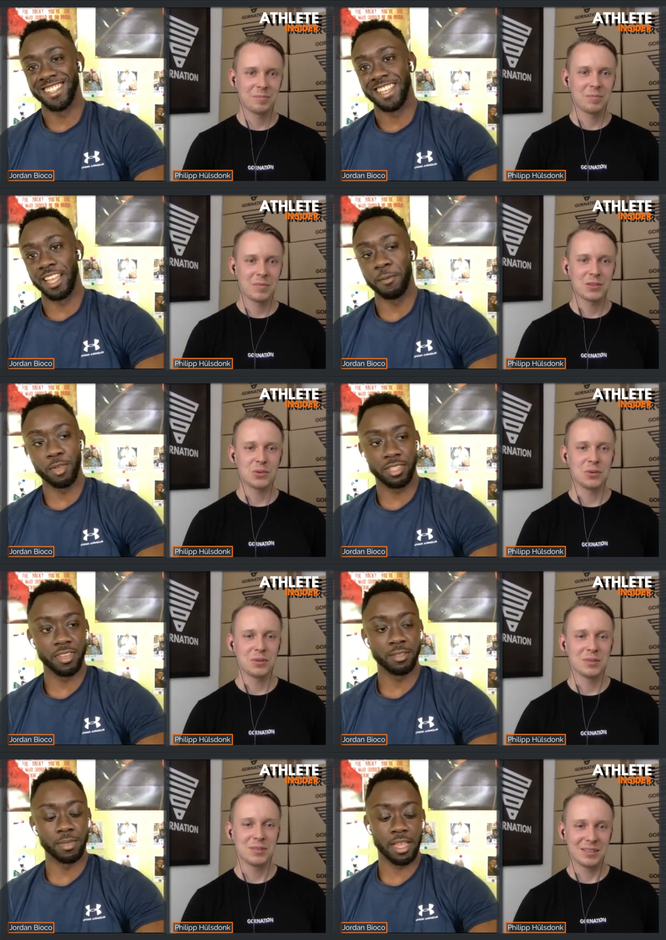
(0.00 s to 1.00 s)
Speaker 1: he so
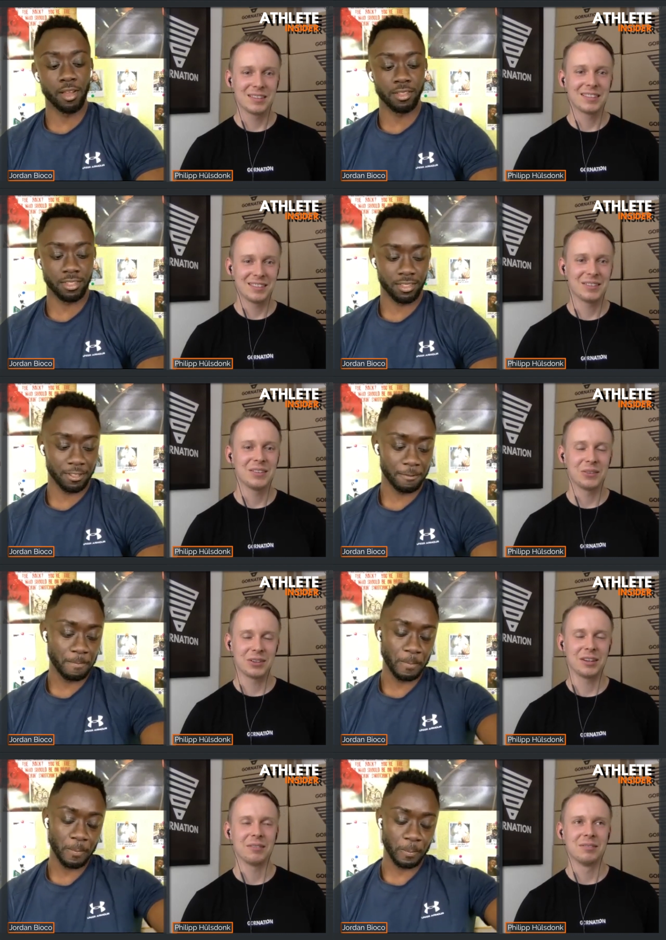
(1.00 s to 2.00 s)
motivates me a lot
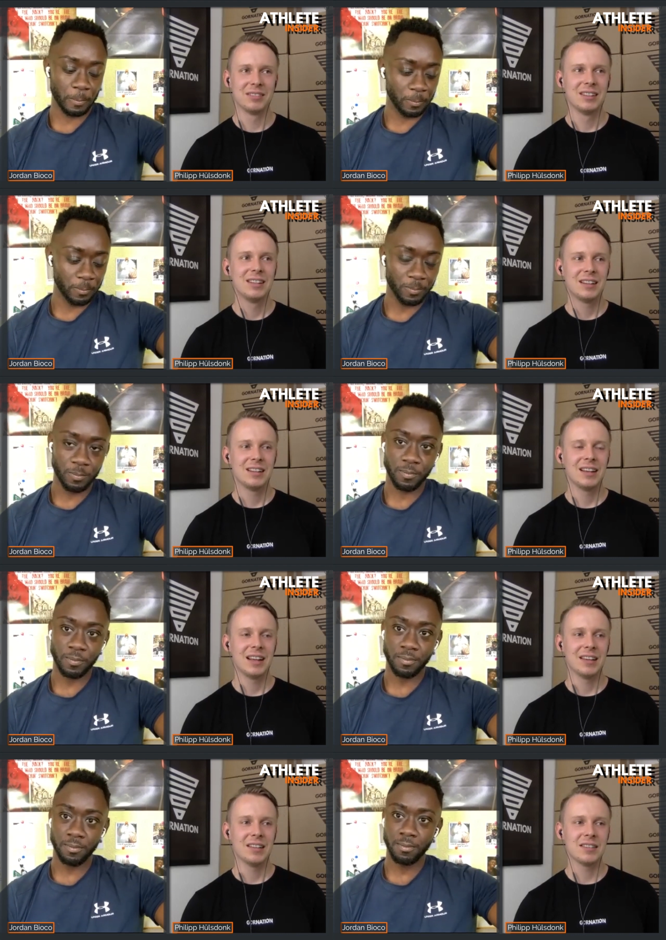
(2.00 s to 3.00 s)
okay
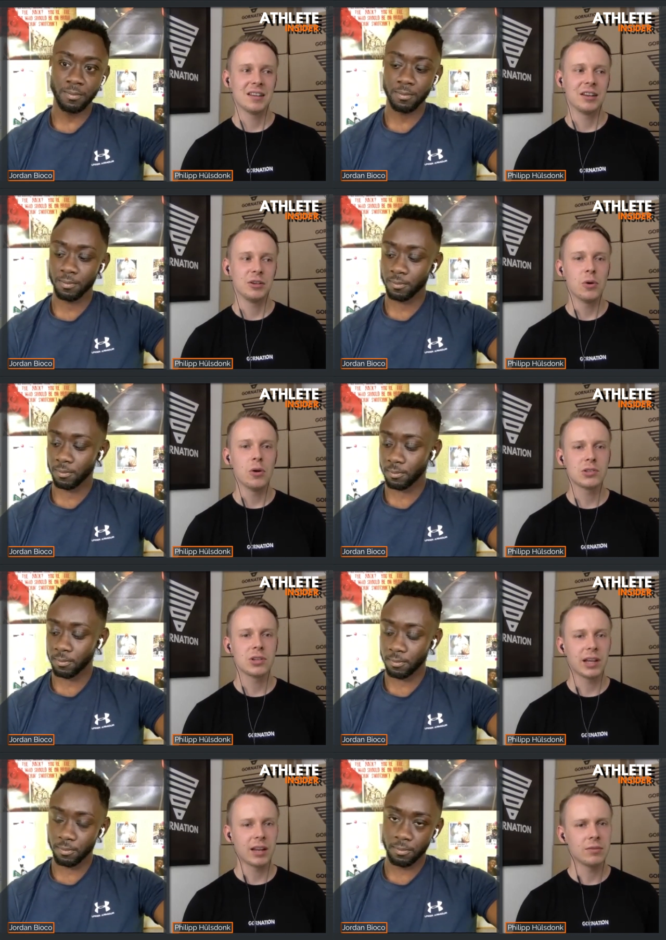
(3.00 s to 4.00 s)
and uh, you also
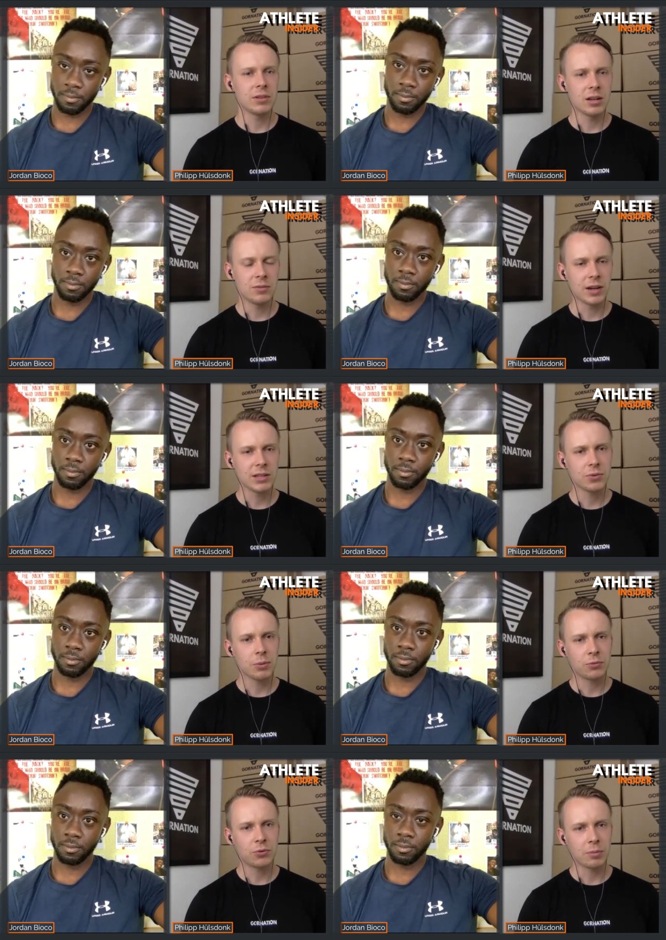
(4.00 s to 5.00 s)
get advice from
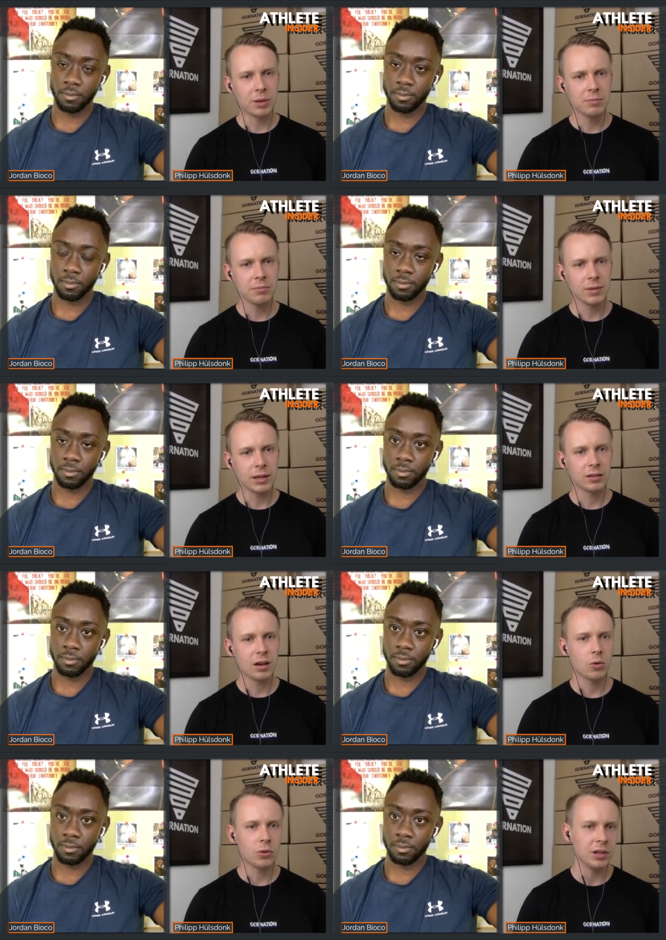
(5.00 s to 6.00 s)
from him and
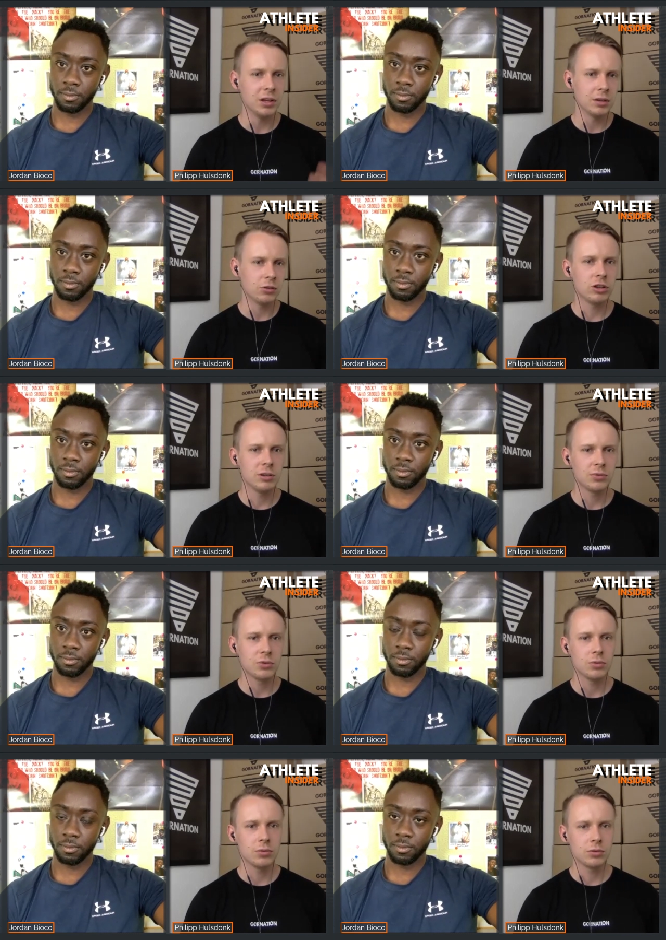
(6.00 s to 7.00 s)
how he achieved
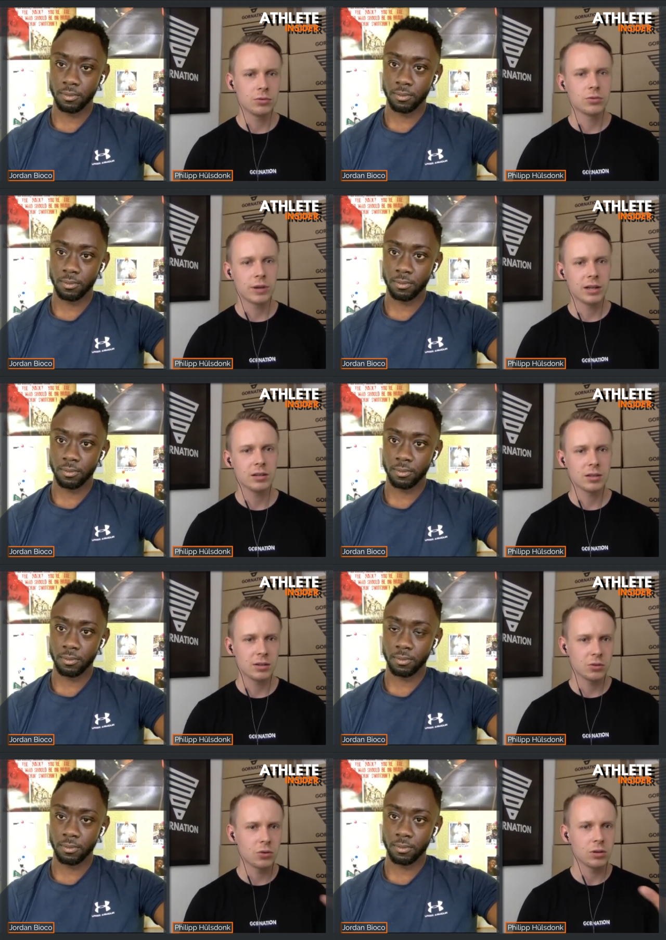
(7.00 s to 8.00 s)
to to train it and you
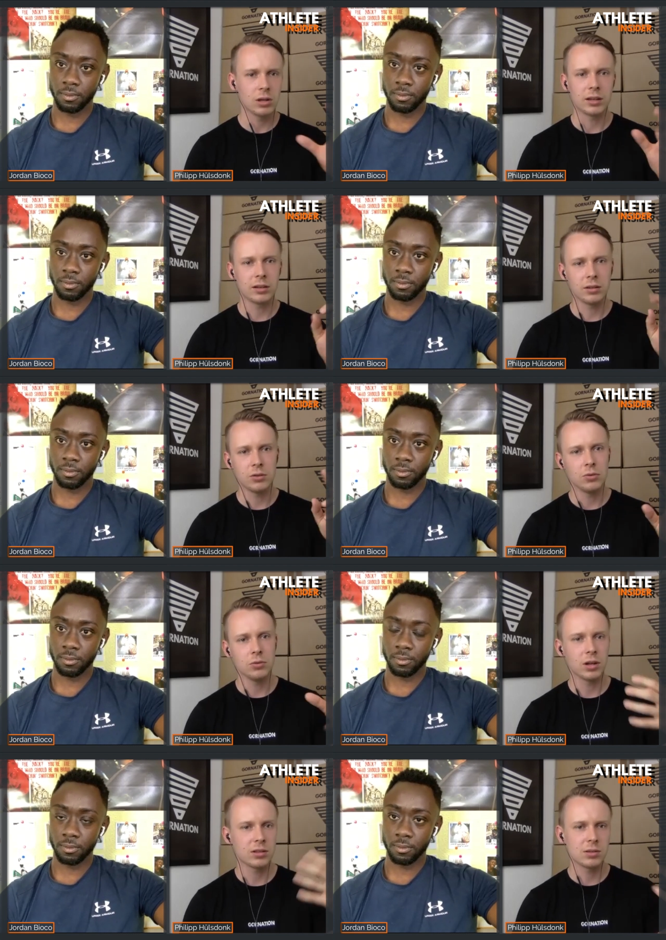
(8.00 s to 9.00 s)
like you
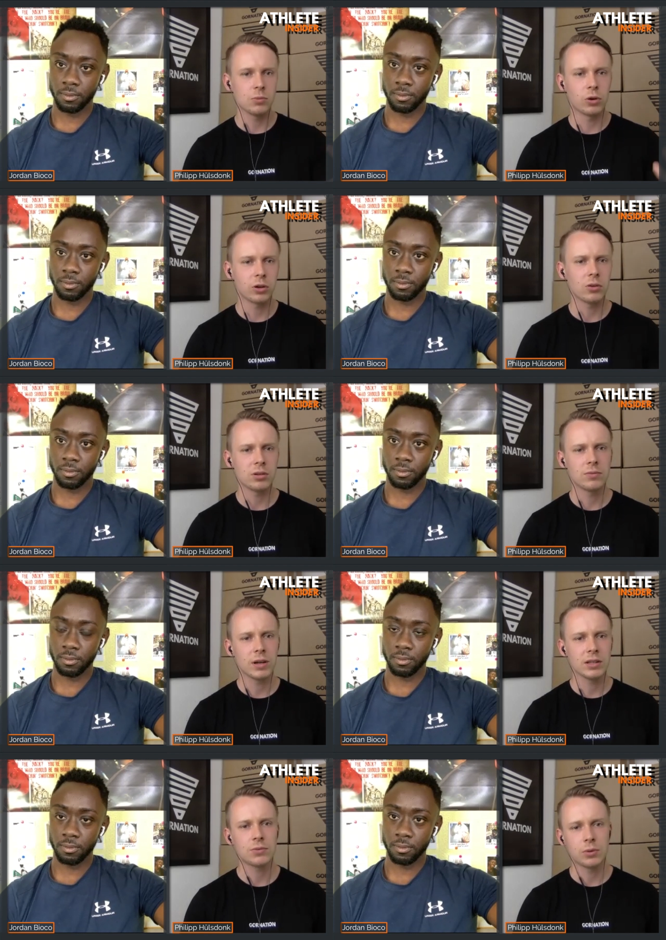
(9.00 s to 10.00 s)
got some workout
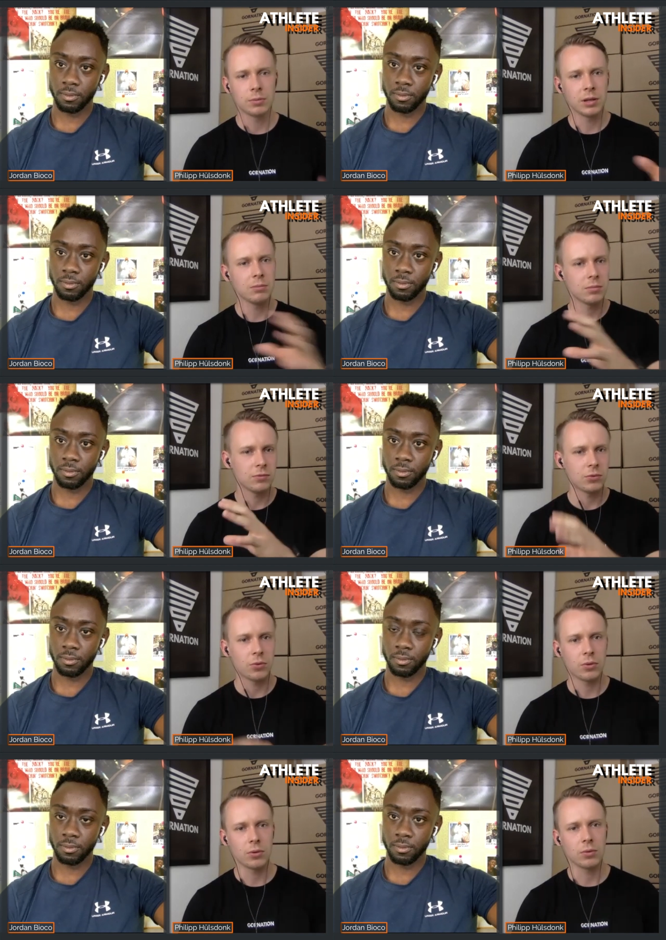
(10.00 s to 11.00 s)
advice from him for
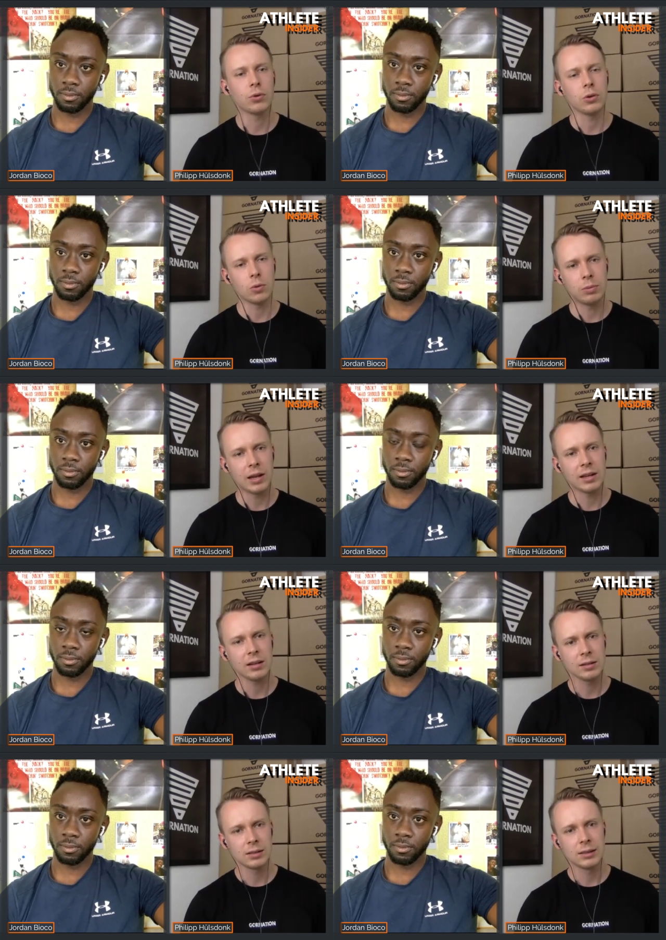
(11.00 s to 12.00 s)
the for your planning
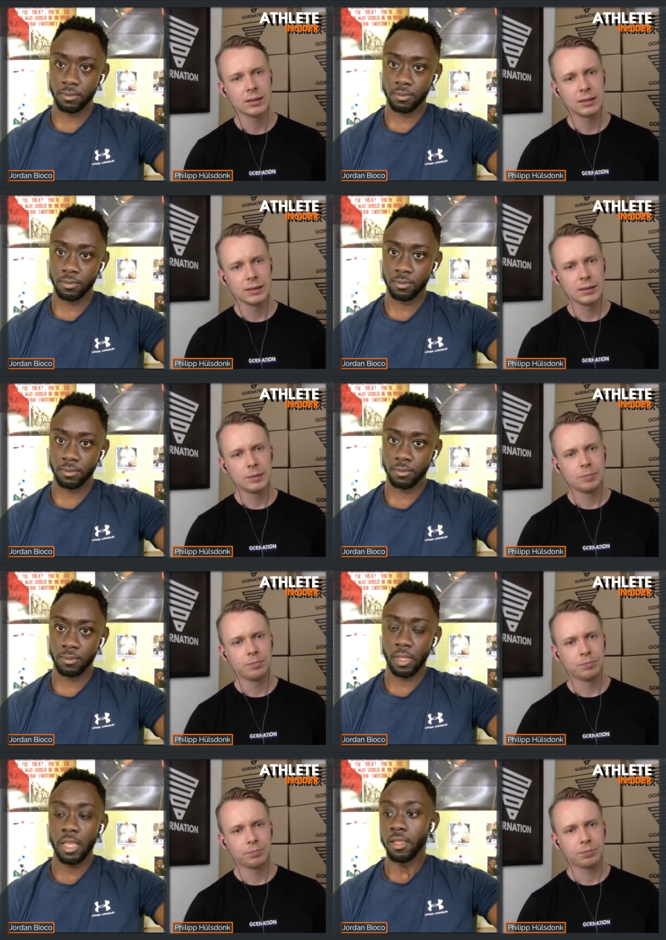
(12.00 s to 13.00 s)

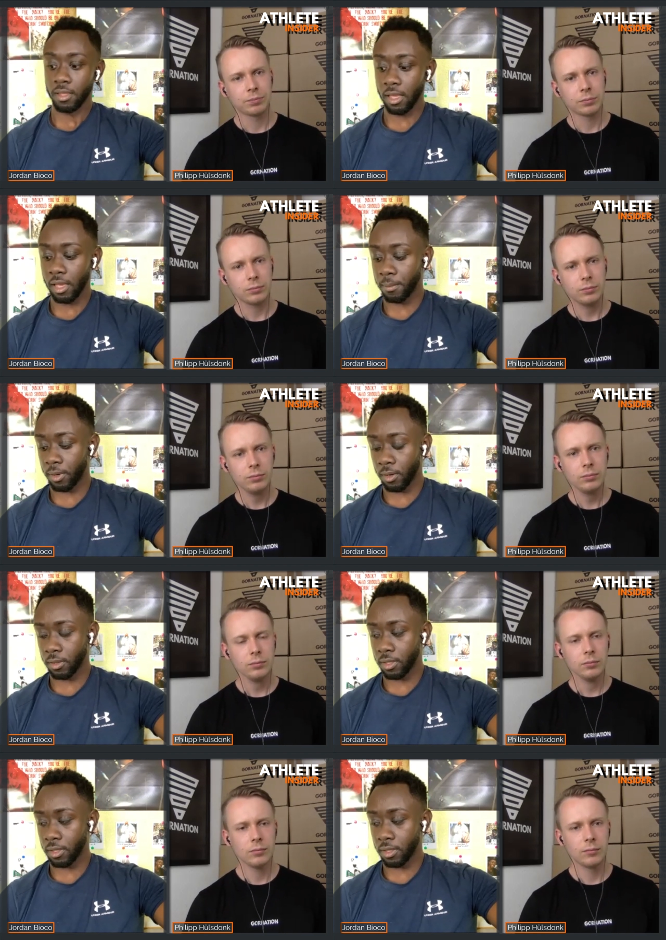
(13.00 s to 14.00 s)
Speaker 2: yeah bro
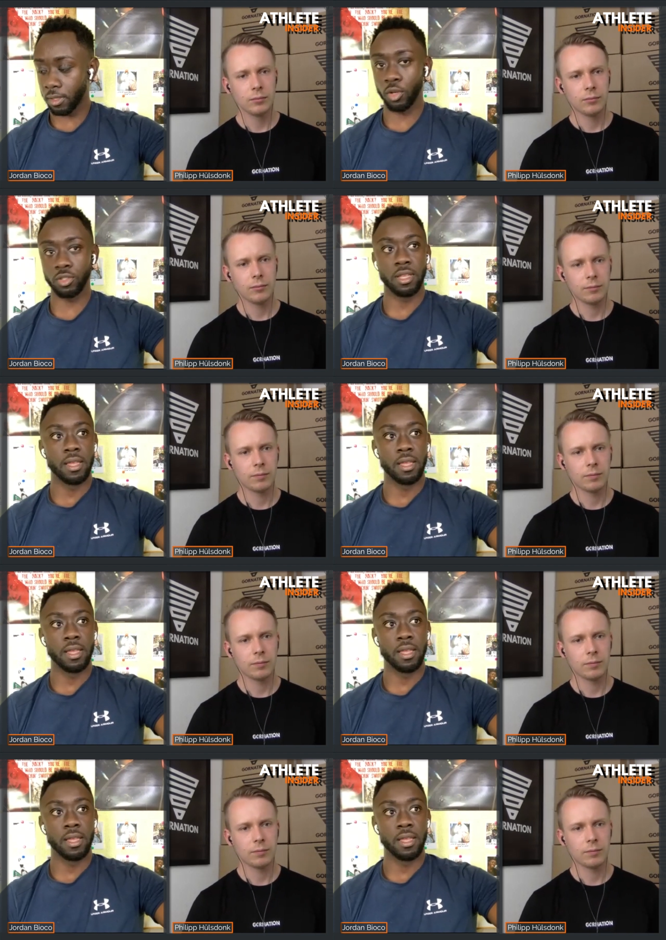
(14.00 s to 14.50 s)
yeah yeah because